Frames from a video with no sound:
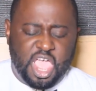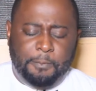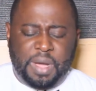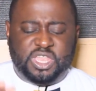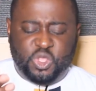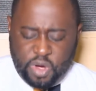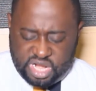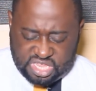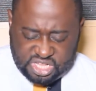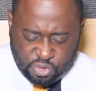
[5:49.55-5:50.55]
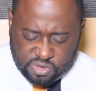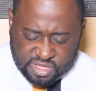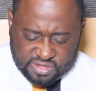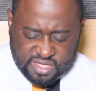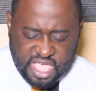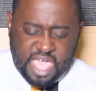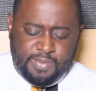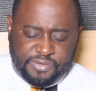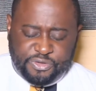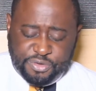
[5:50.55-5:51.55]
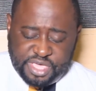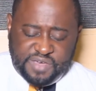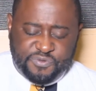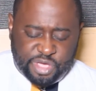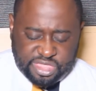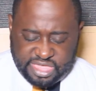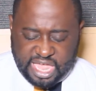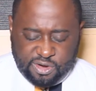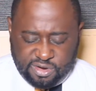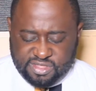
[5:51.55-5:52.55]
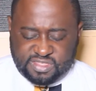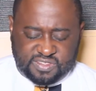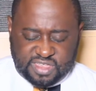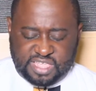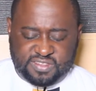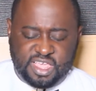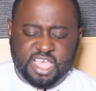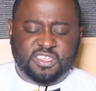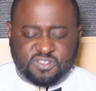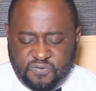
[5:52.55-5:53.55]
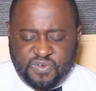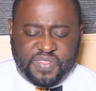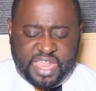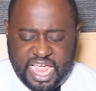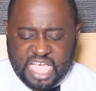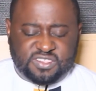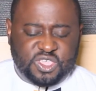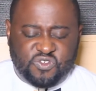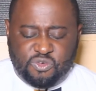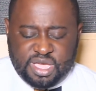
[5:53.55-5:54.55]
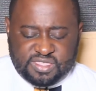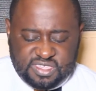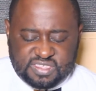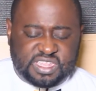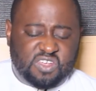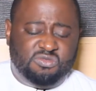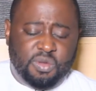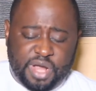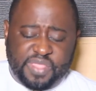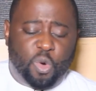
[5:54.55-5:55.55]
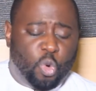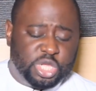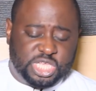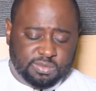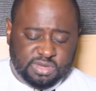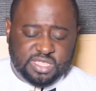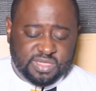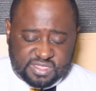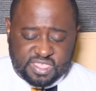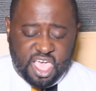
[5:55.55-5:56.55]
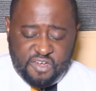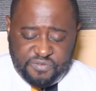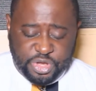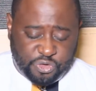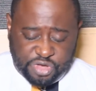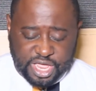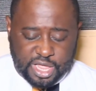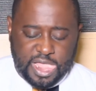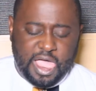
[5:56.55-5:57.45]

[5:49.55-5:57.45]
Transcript: But you understood this. And that's why you gave your Son, Lord Jesus Christ. So, Father, I ask you for my sister or my brother watching me this video today.